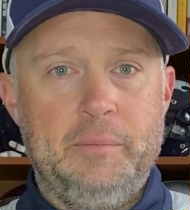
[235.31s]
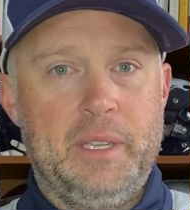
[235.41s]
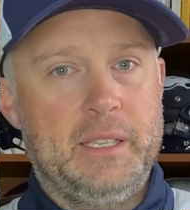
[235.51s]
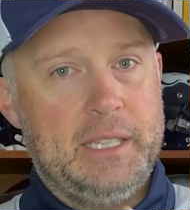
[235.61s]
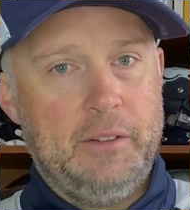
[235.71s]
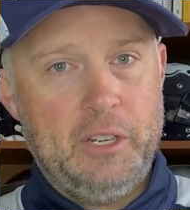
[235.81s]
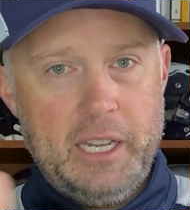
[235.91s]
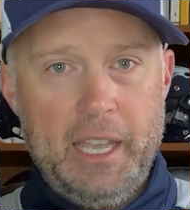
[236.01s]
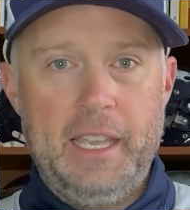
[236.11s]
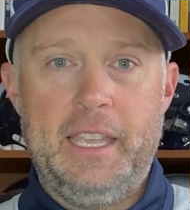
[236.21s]
because every
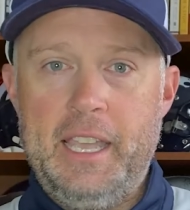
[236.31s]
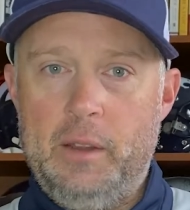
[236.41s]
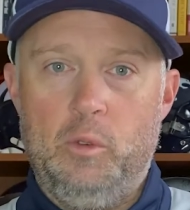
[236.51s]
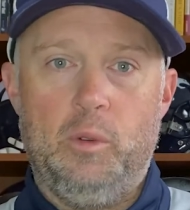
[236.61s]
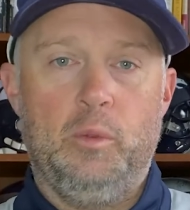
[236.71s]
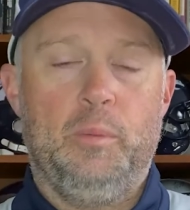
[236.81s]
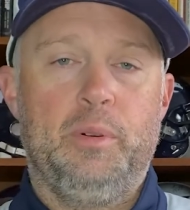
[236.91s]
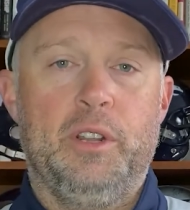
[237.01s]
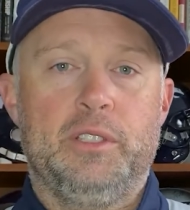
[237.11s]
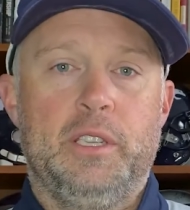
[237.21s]
day, again, will
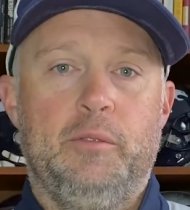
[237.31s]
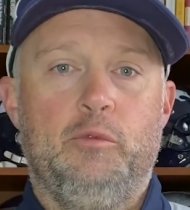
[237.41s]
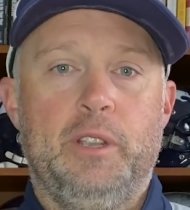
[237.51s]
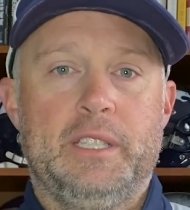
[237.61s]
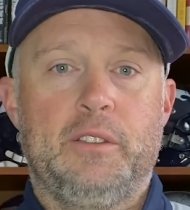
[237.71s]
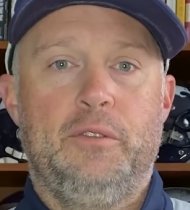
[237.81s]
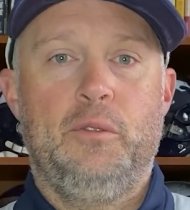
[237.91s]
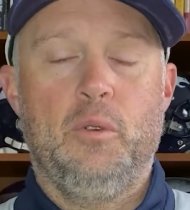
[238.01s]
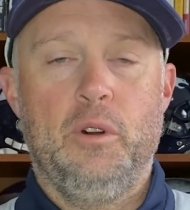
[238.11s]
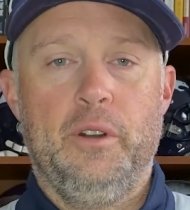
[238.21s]
put us at risk
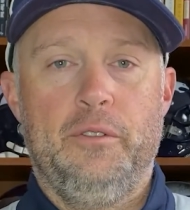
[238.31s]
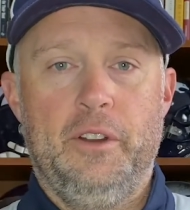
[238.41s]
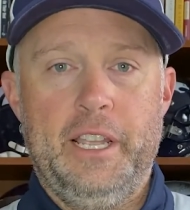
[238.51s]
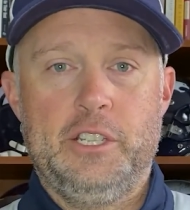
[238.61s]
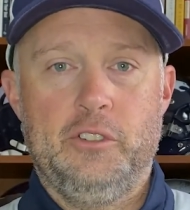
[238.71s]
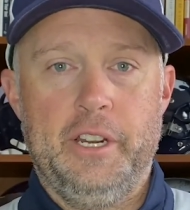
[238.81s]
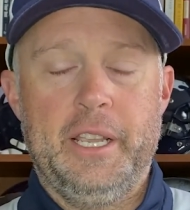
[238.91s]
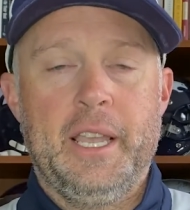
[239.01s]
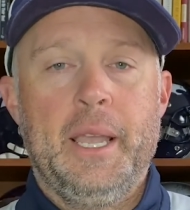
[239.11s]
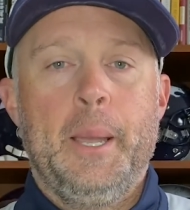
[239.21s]
for injury.